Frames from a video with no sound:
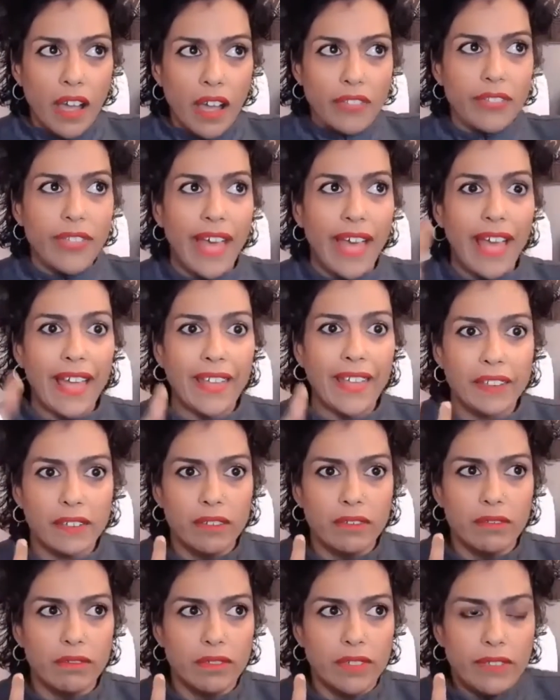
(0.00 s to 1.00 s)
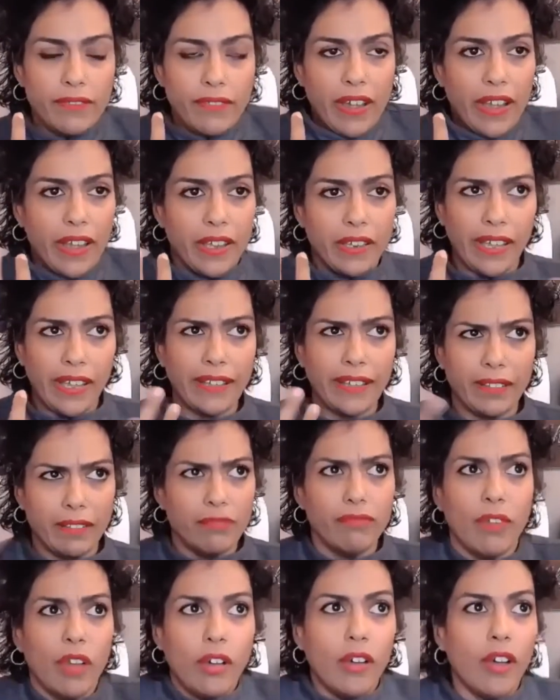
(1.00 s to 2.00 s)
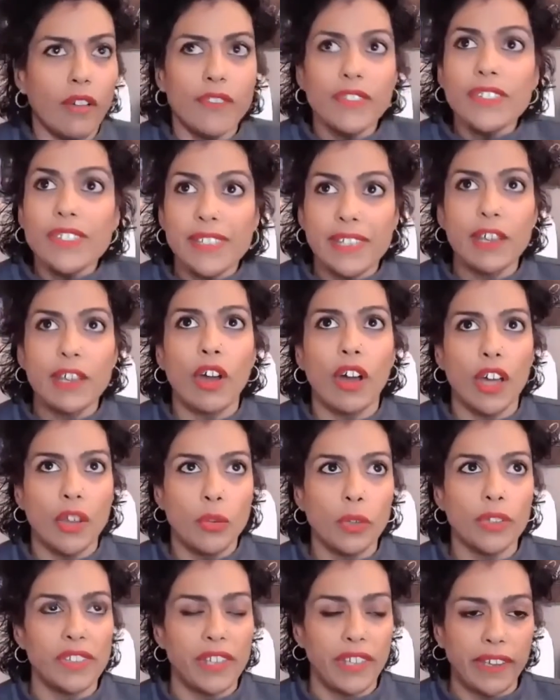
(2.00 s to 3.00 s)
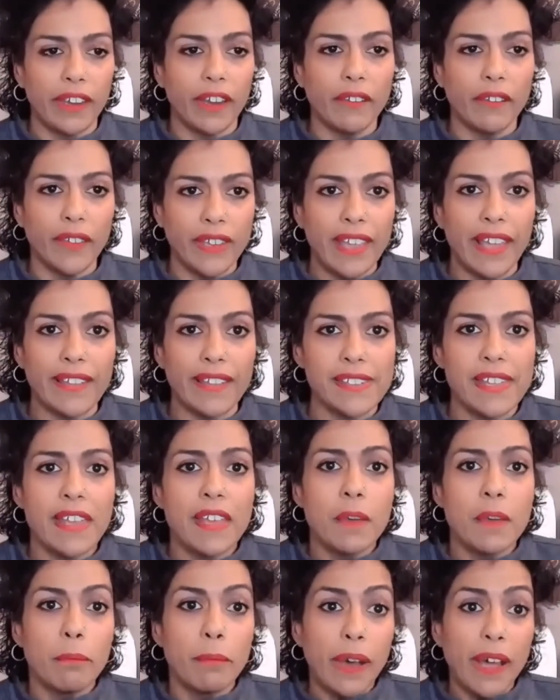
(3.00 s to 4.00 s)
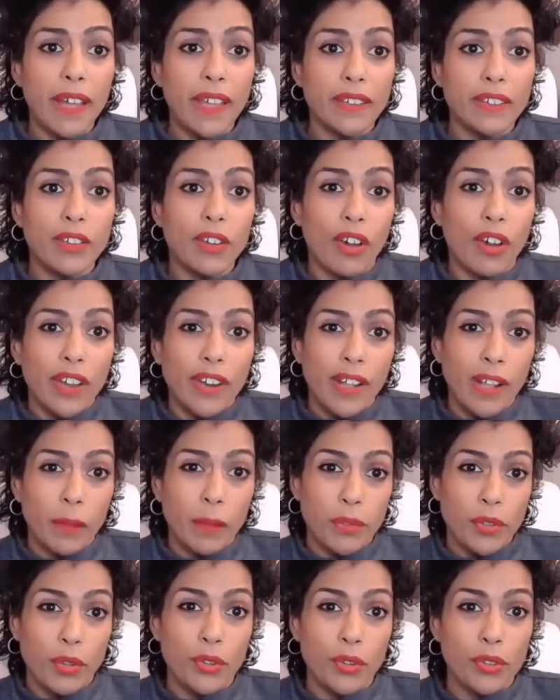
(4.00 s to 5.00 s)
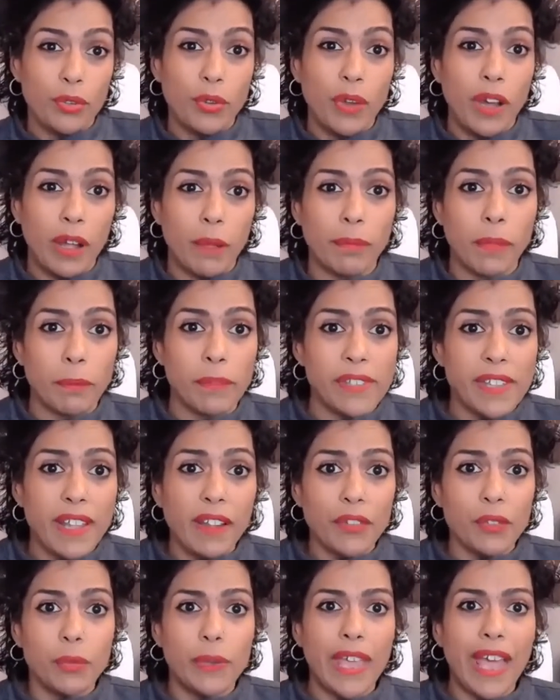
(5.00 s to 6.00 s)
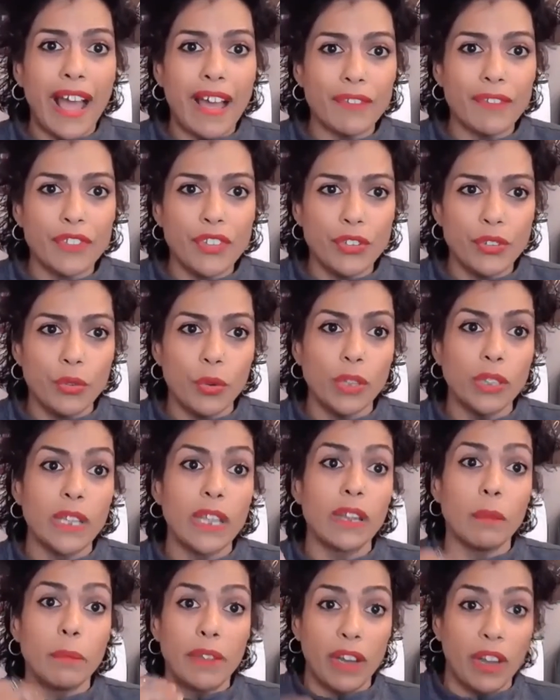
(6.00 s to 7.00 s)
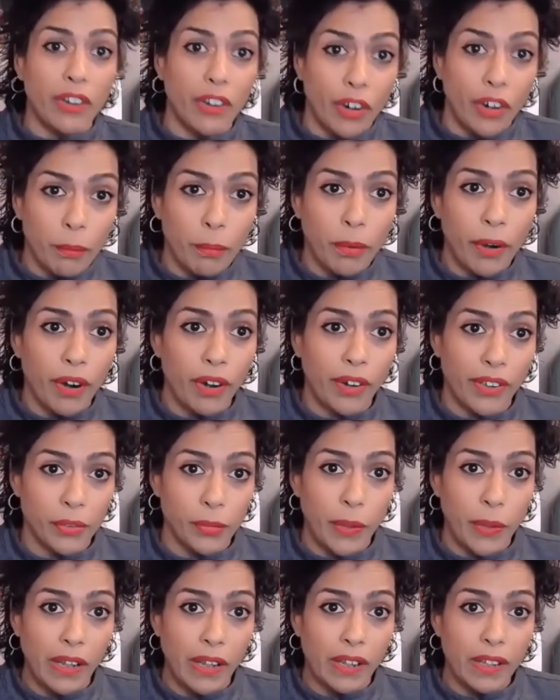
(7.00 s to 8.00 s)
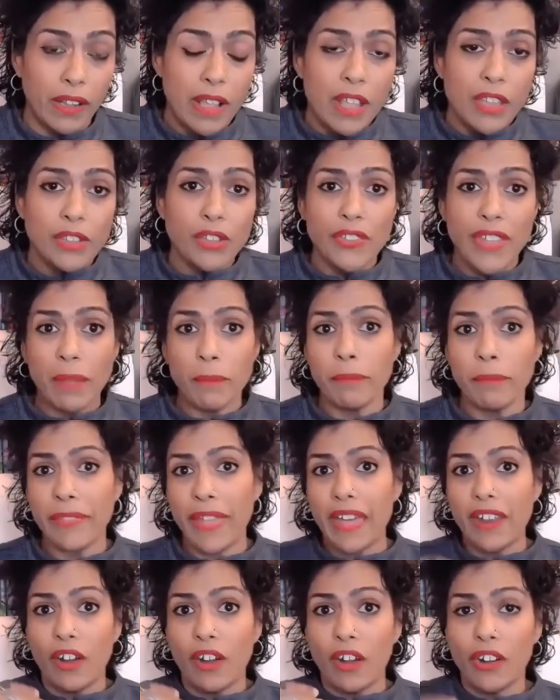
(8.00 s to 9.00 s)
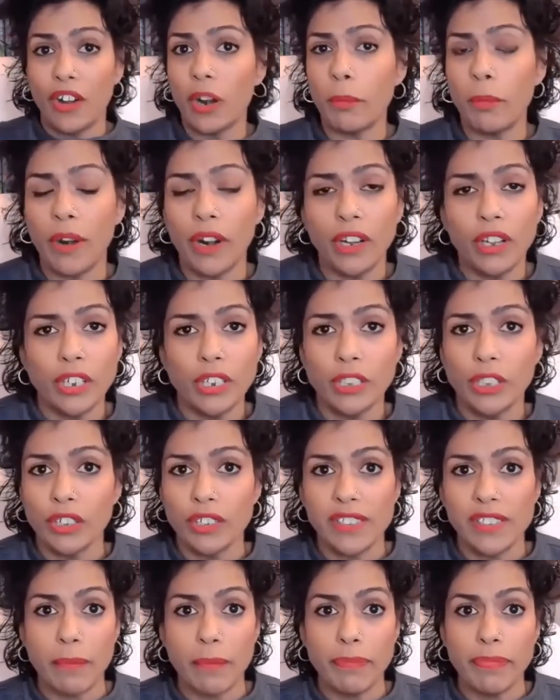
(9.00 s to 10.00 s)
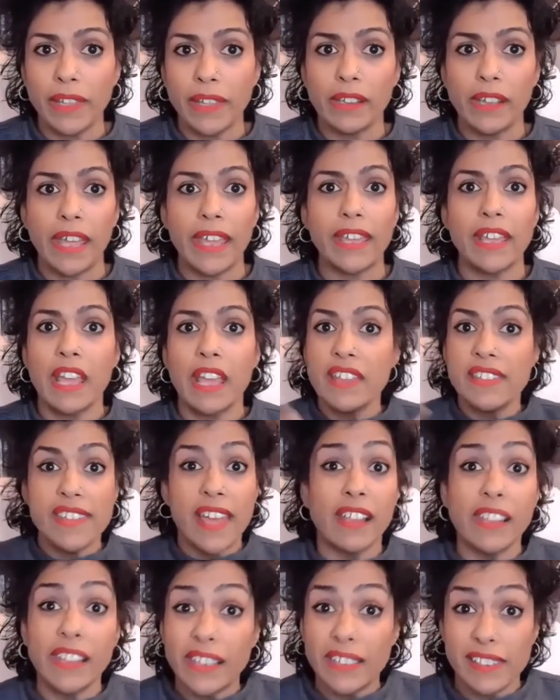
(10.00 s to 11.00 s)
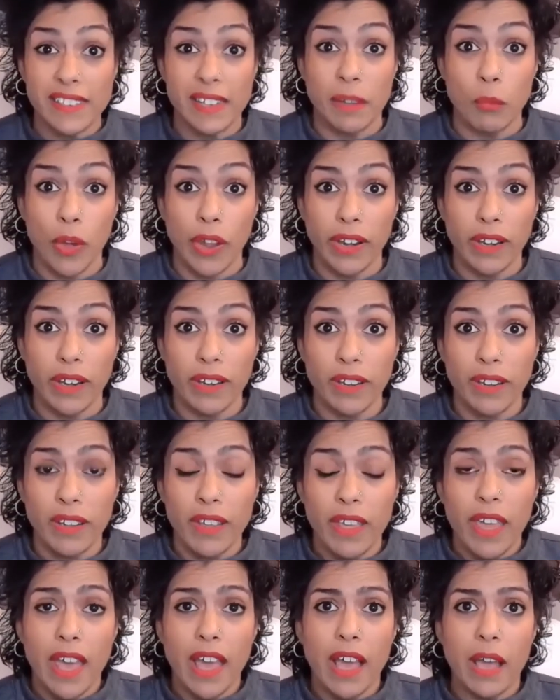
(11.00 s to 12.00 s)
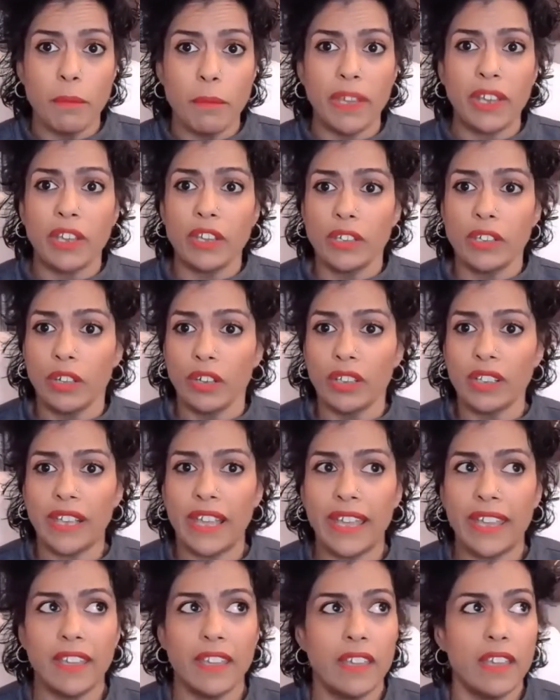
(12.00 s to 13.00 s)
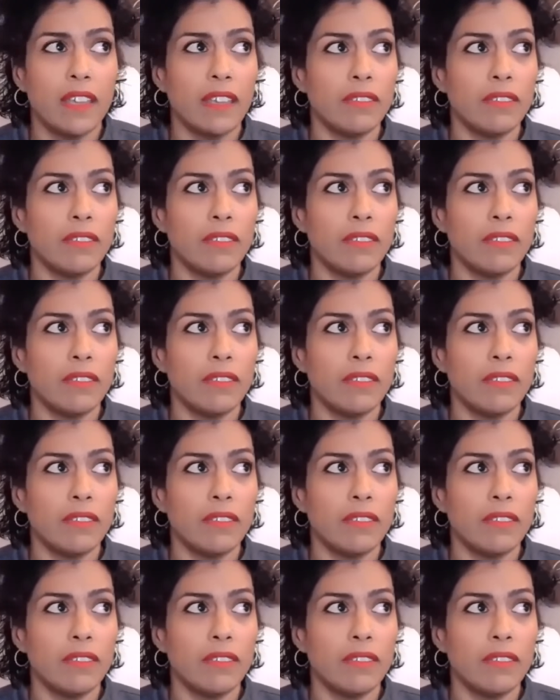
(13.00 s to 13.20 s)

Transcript: that divine, like, obviously God will take care of it, yes, but God helps those who help themselves. We have to do a little bit on our part as well. So that on our part could look something like telling someone. It could look like,